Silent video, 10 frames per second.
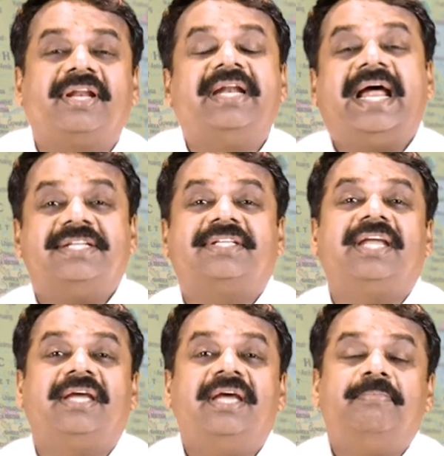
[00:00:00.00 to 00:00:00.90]
in
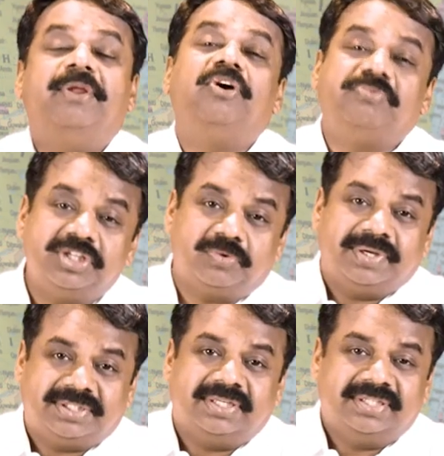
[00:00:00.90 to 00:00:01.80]
answering many of these
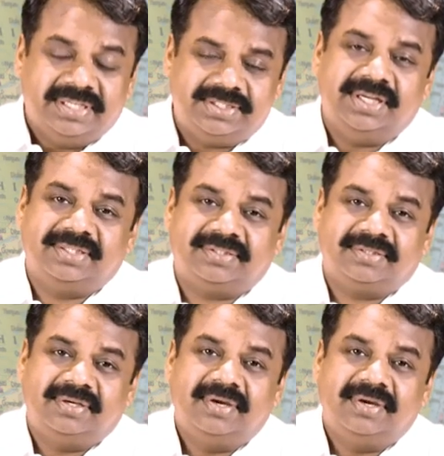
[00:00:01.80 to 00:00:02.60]
questions these days.